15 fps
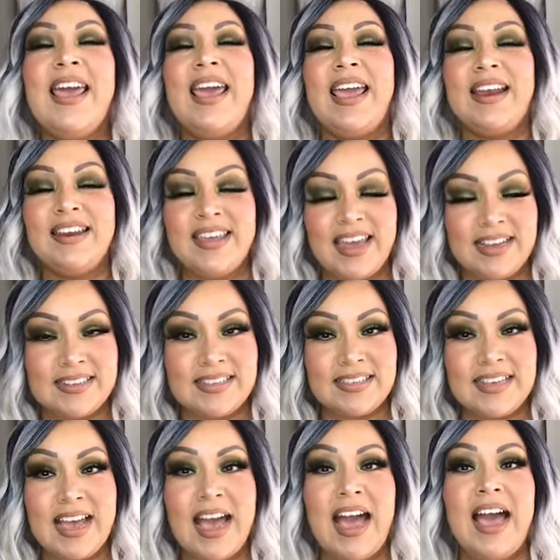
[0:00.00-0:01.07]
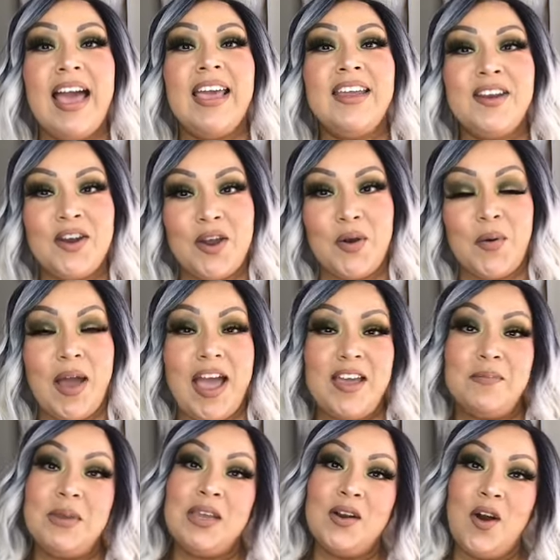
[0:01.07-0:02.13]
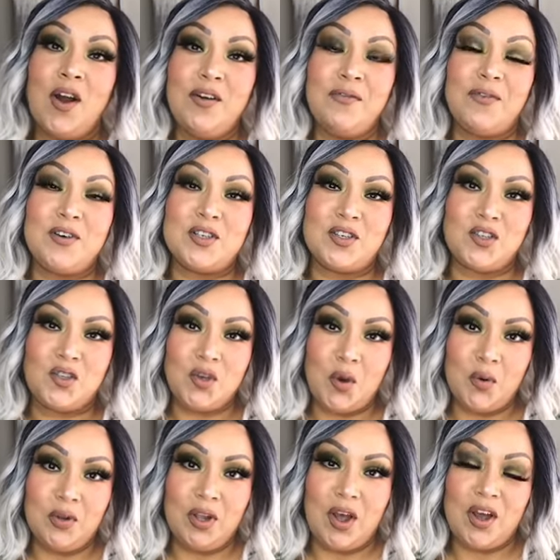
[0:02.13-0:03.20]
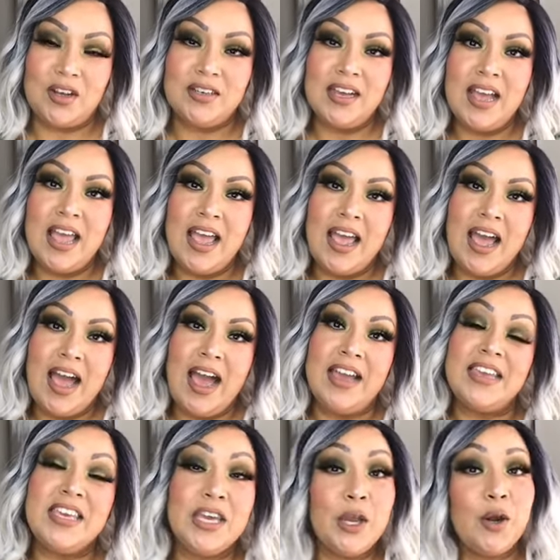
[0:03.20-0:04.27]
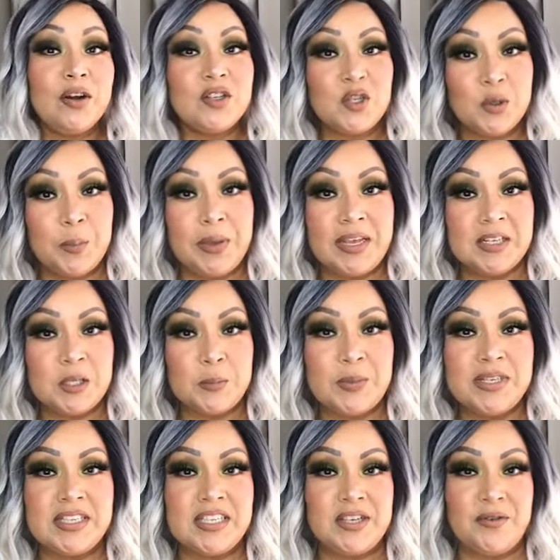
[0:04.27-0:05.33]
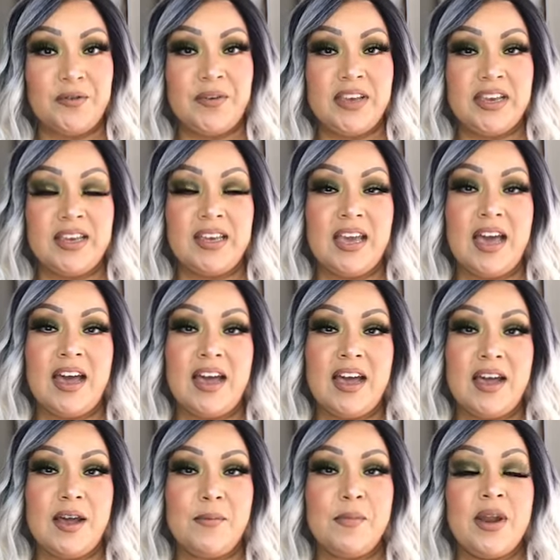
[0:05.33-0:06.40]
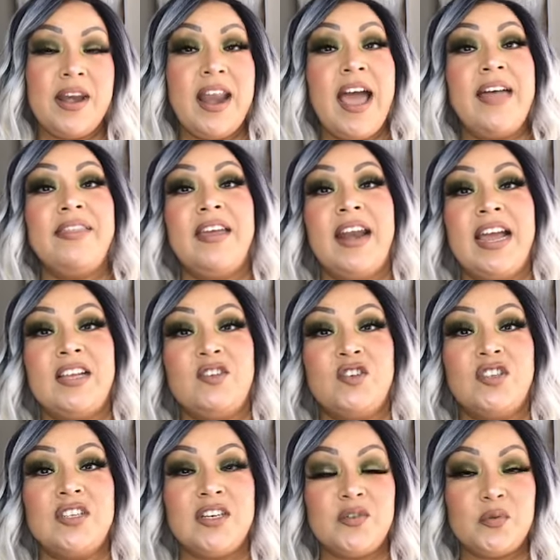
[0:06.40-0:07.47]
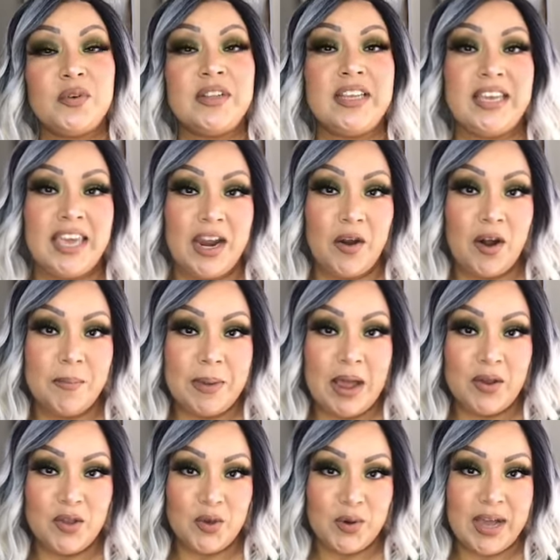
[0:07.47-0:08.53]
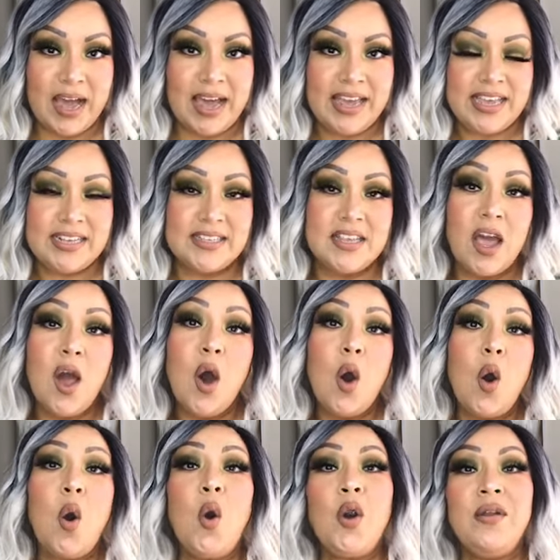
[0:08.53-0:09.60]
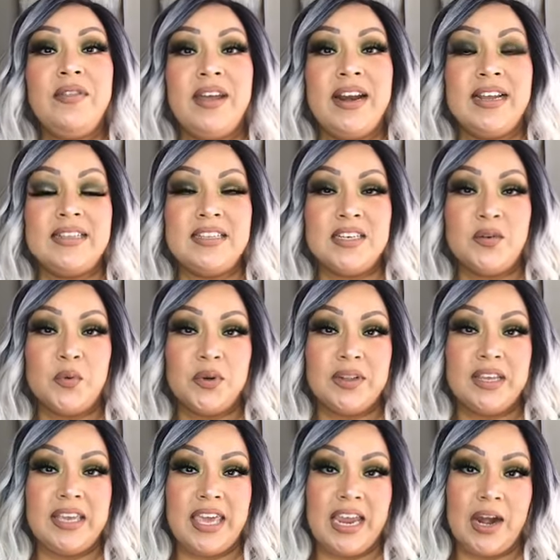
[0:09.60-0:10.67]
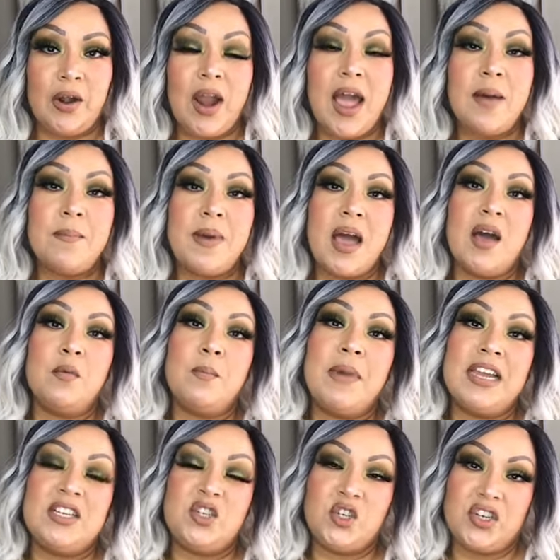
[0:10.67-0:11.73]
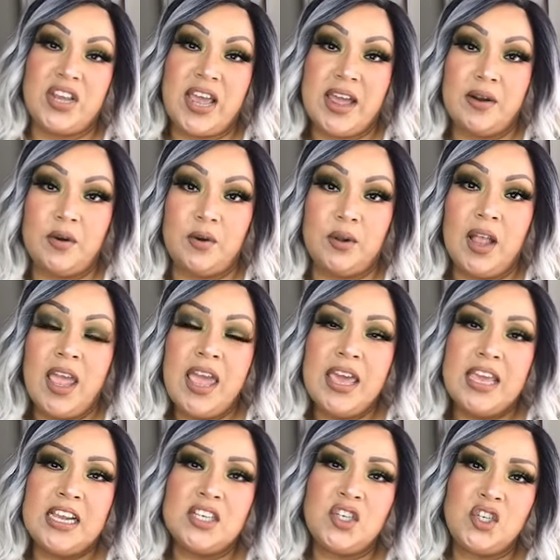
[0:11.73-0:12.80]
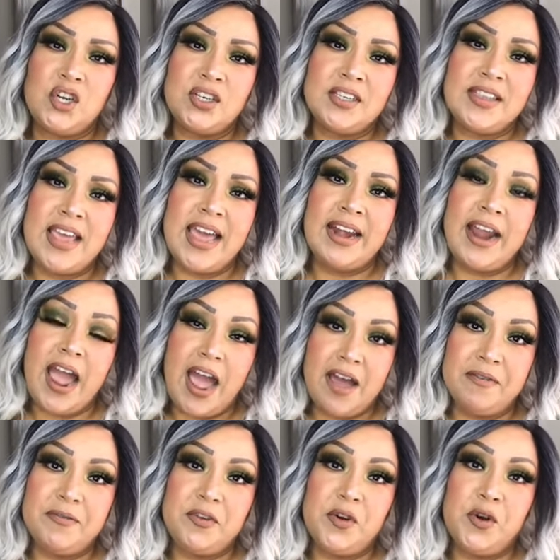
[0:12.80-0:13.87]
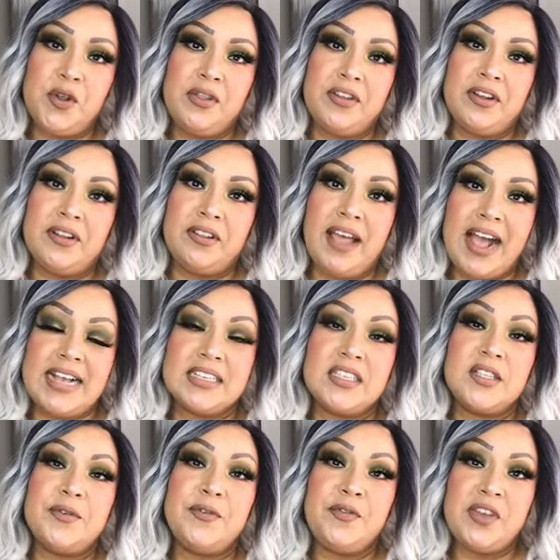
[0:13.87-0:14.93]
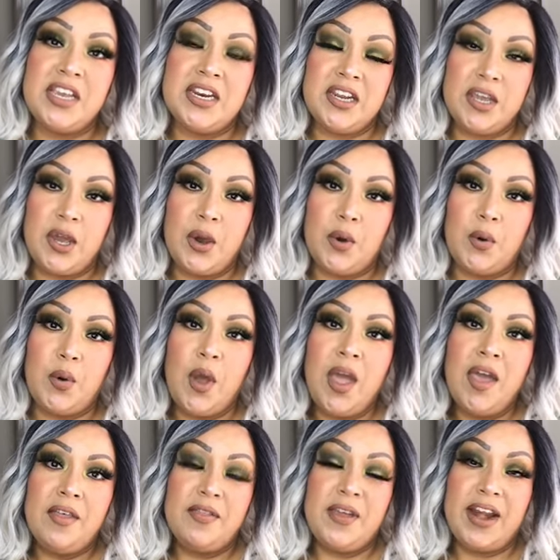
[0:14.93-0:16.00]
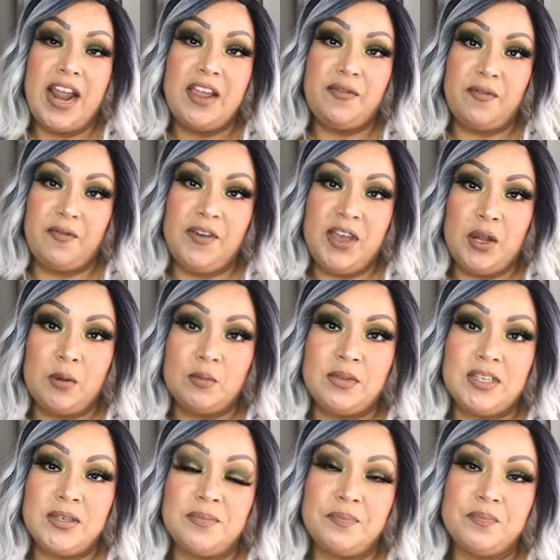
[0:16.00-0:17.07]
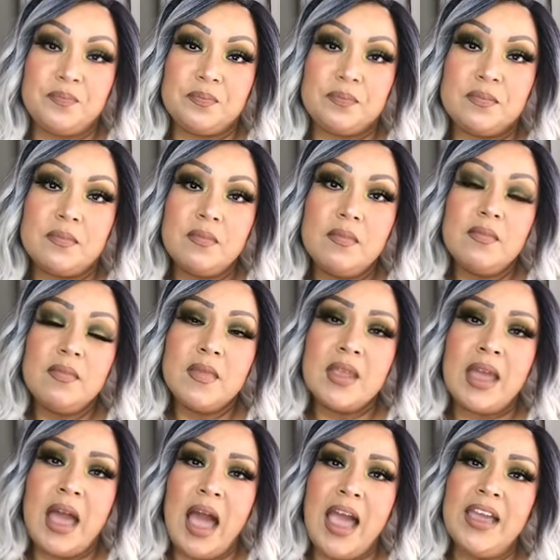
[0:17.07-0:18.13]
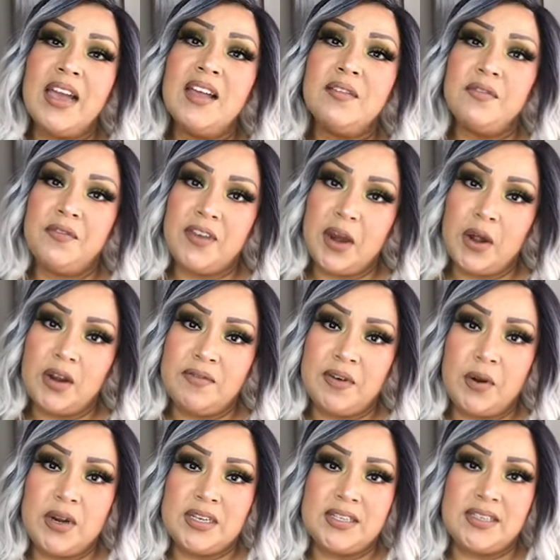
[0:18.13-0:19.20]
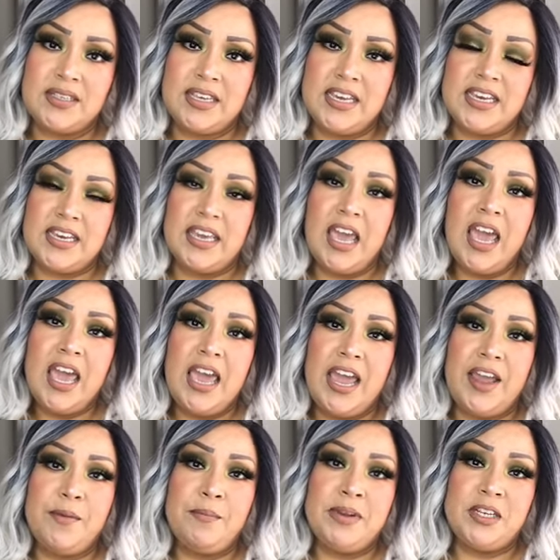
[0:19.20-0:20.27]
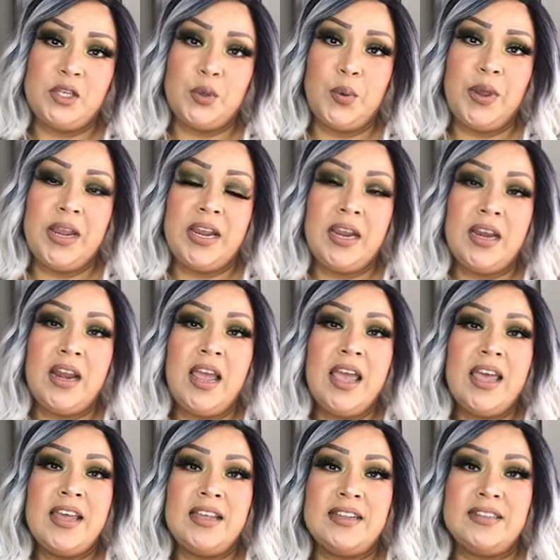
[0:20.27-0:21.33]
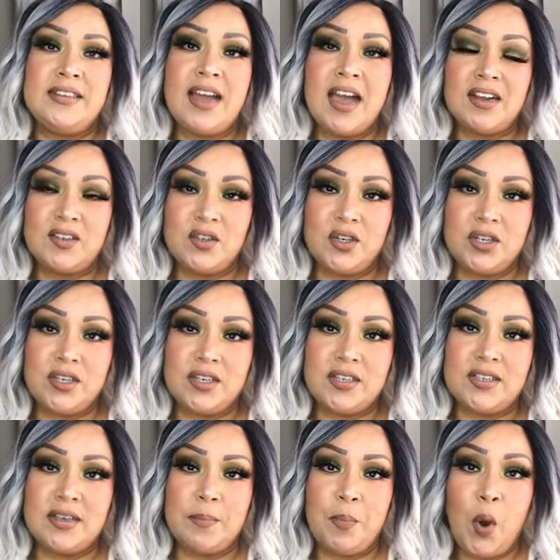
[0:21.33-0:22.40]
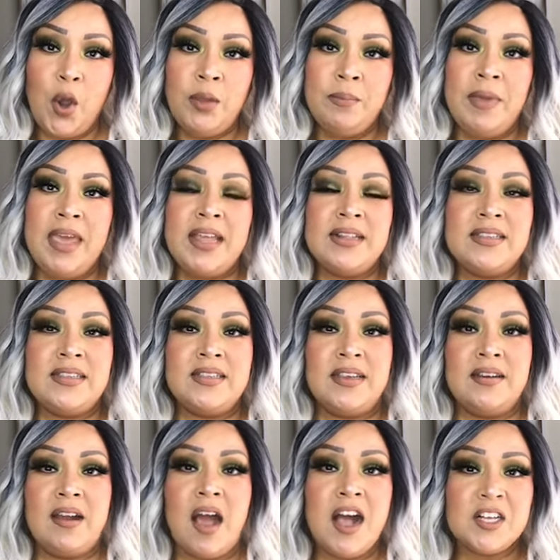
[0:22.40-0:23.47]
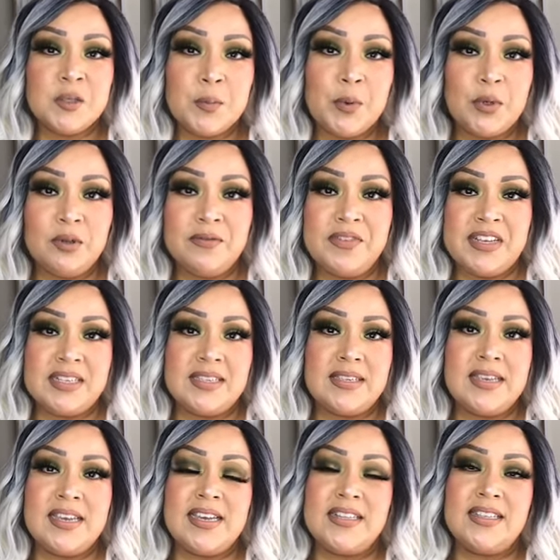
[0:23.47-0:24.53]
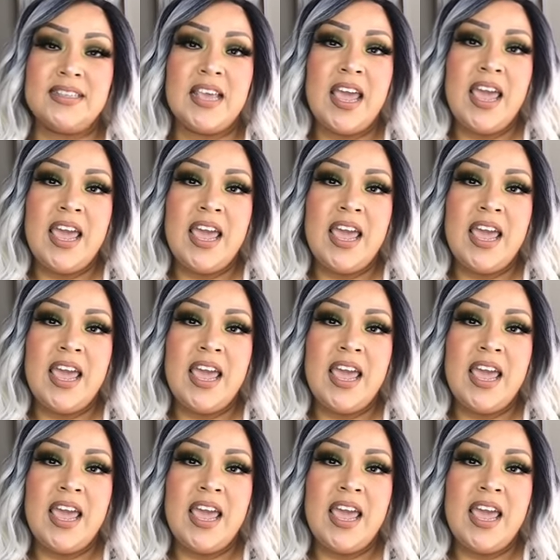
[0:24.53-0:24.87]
and yes, I know I've been gone for so long, a year to be specific. Not that I just didn't really care about you guys or that I didn't really care about my channel. It's just that after the last video that I filmed, I got very, very sick, and between doctor's appointments and hospital visits,